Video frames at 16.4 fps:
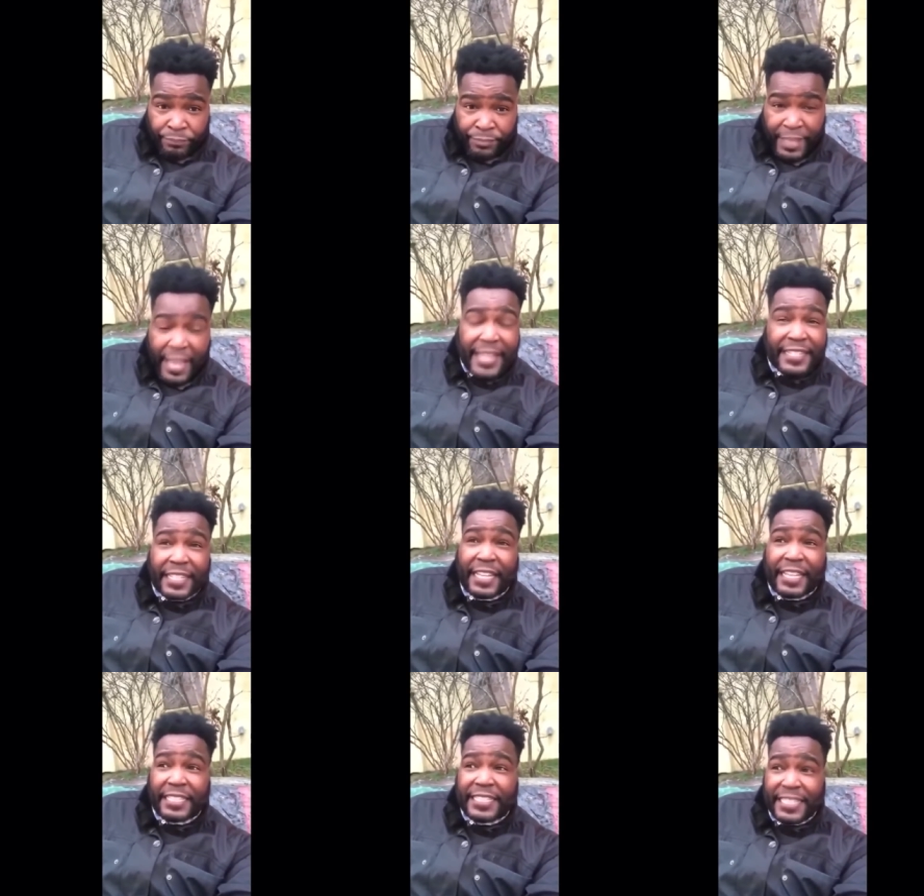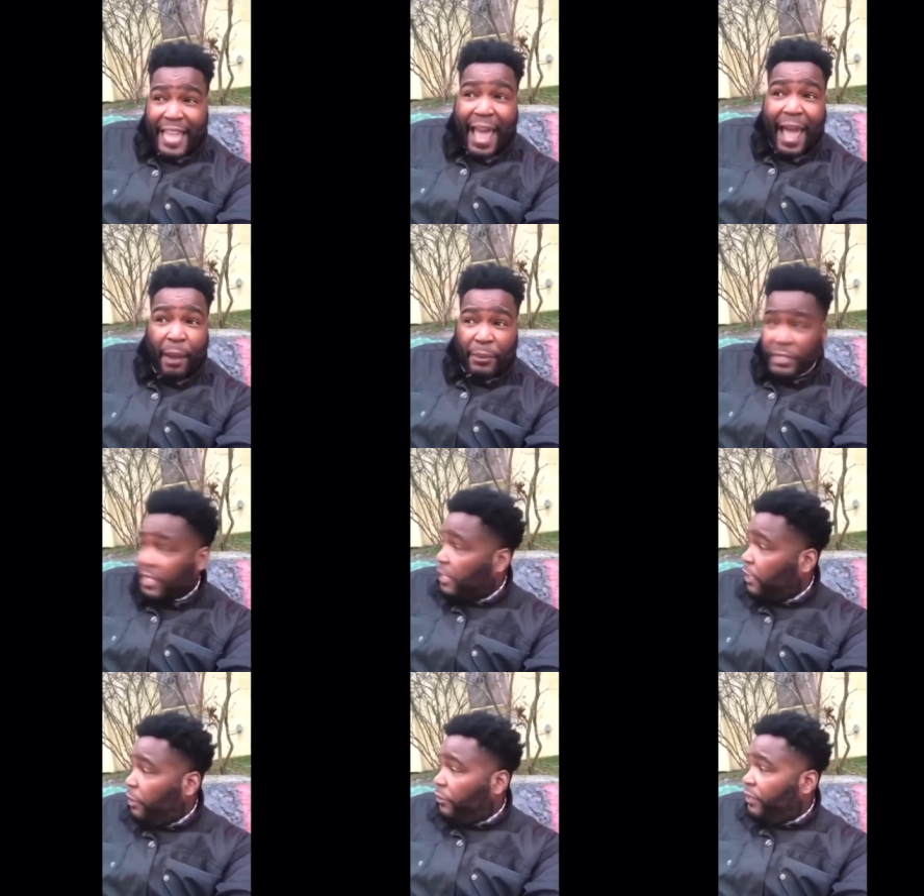That sky was
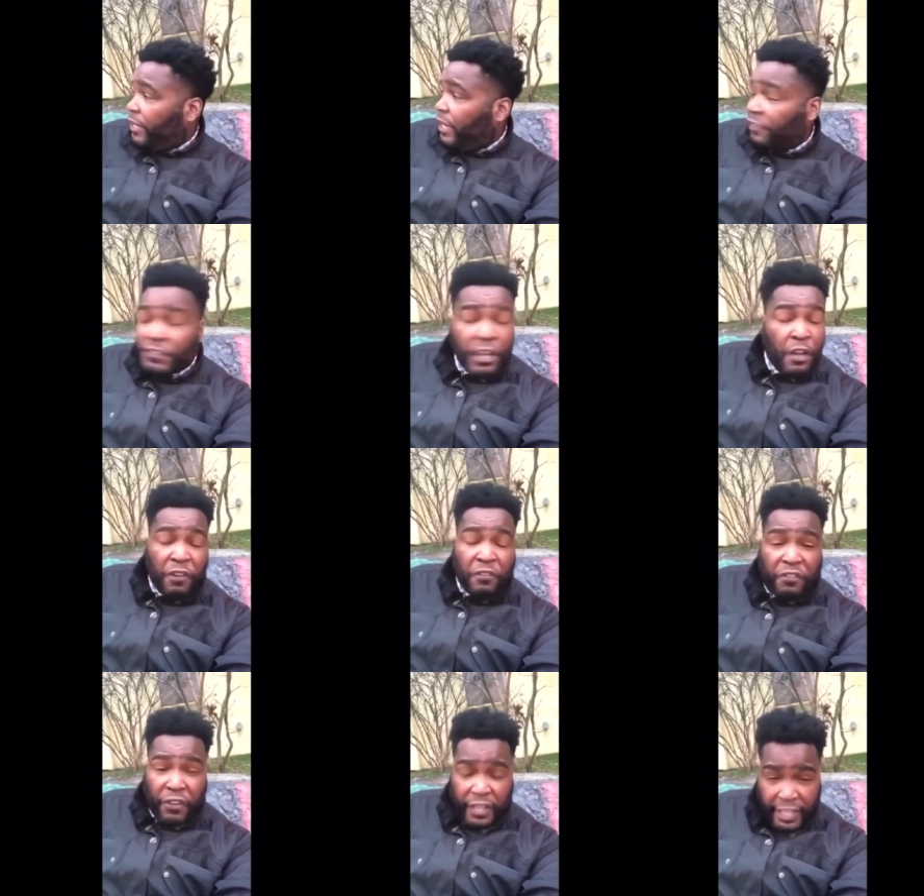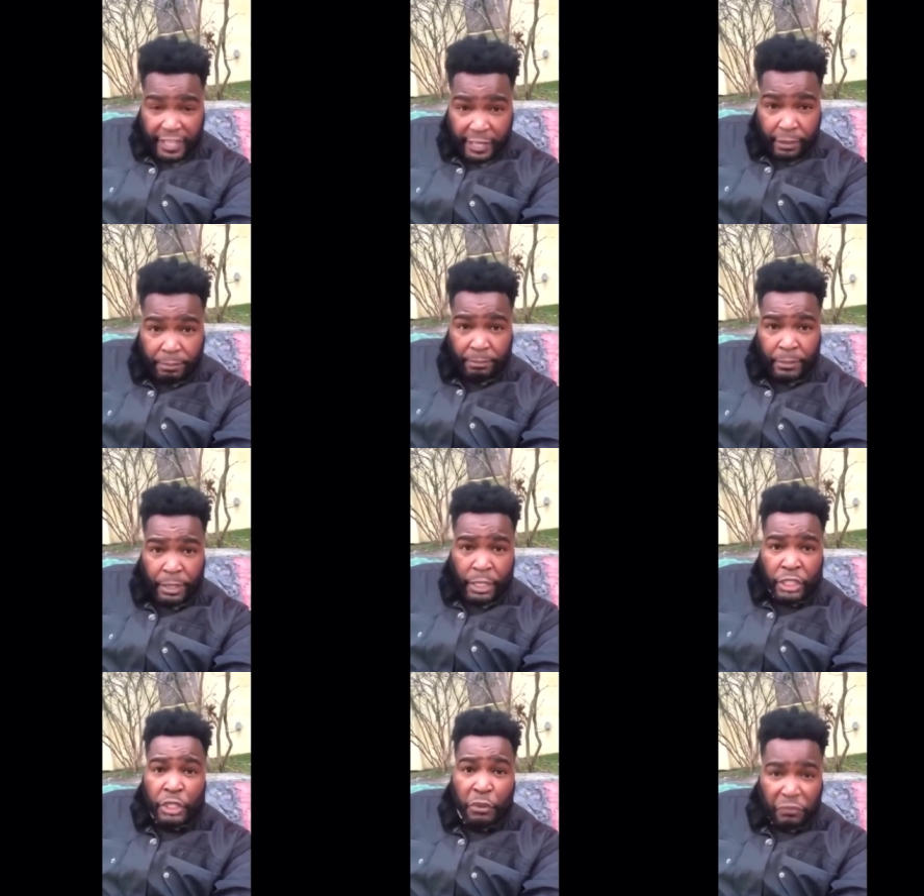clear enough for him
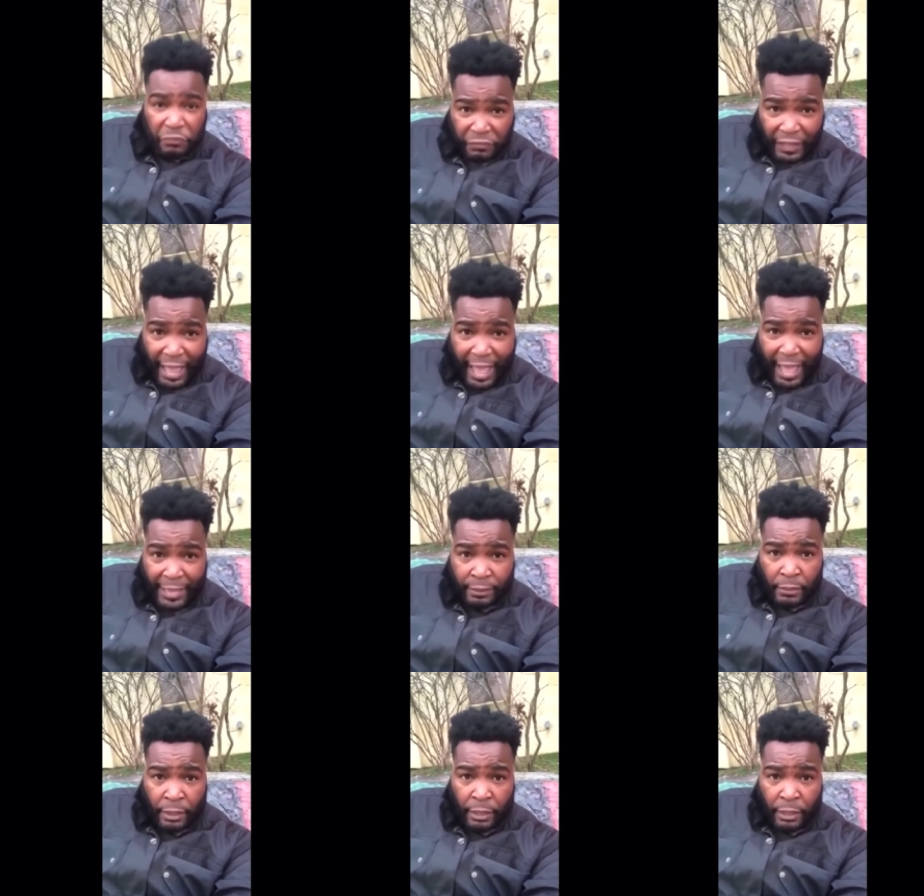to fly.